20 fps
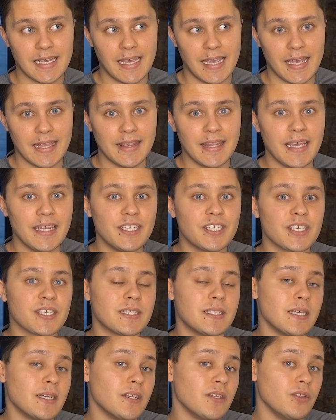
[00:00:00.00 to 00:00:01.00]
and they
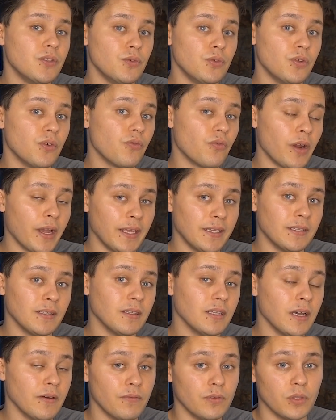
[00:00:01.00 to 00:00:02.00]
just didn't do the right
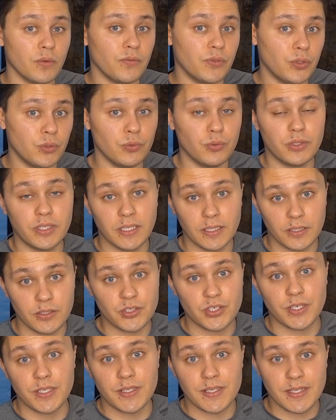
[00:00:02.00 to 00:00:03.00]
level of due
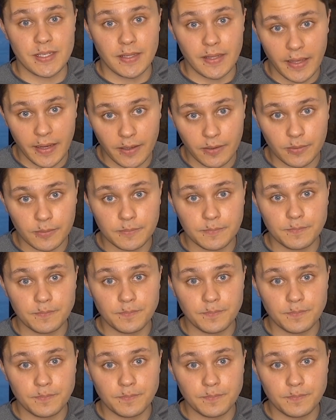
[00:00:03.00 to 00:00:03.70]
diligence there.